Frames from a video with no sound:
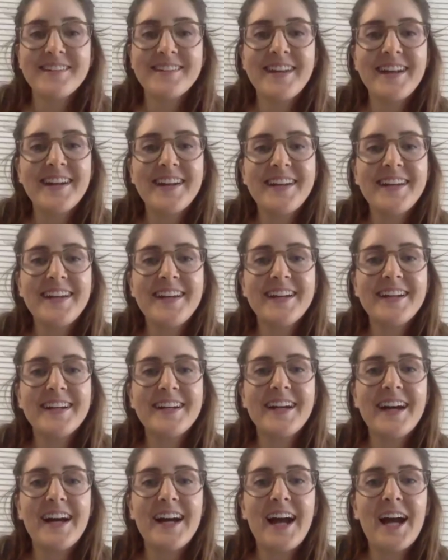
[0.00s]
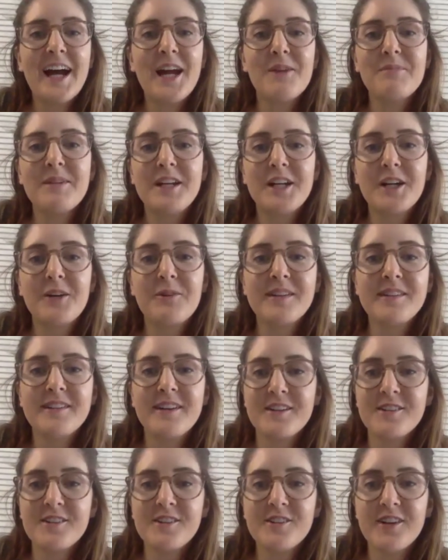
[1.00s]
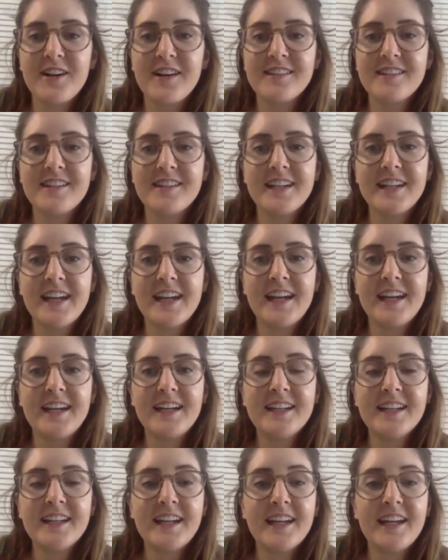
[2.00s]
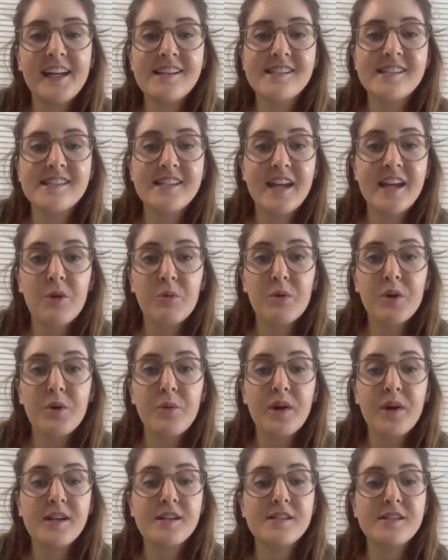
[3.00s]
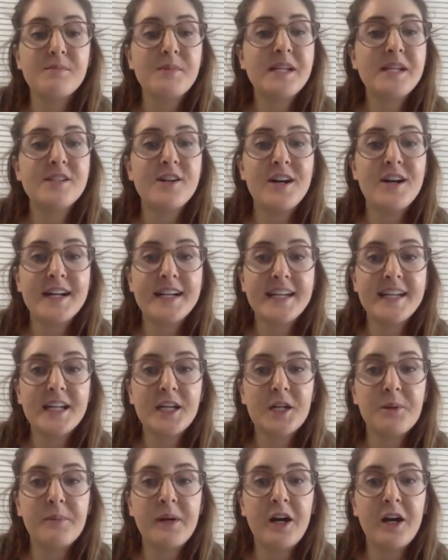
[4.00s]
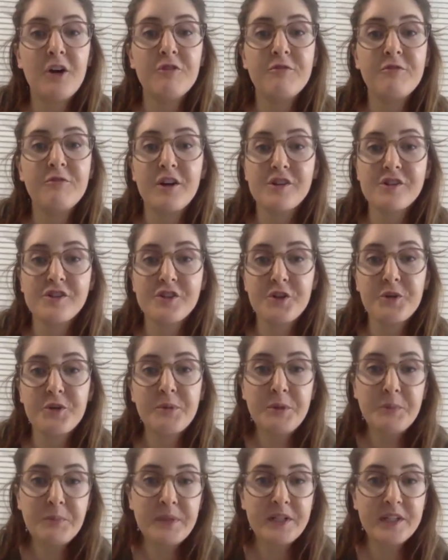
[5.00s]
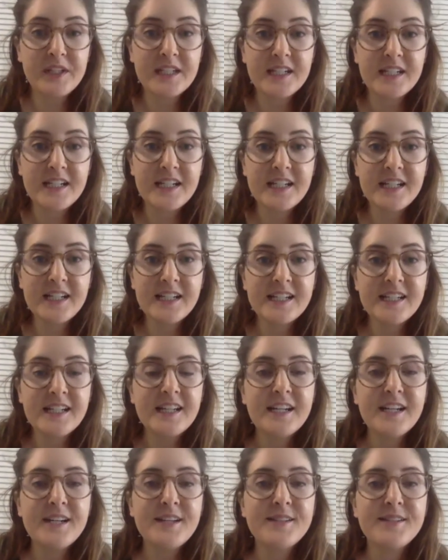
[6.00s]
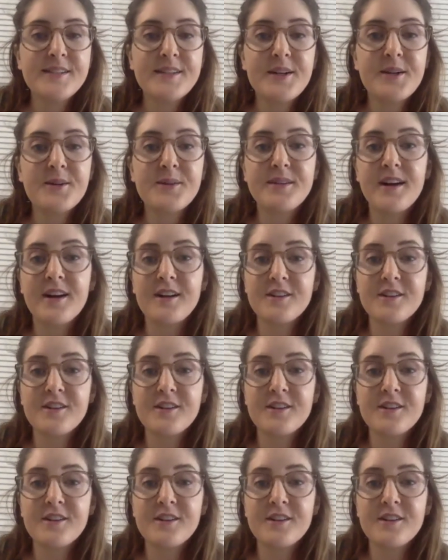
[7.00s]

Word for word: Steady. I am here with Dr. Johnson again, and today we're going to be talking about functional mobility. So Dr.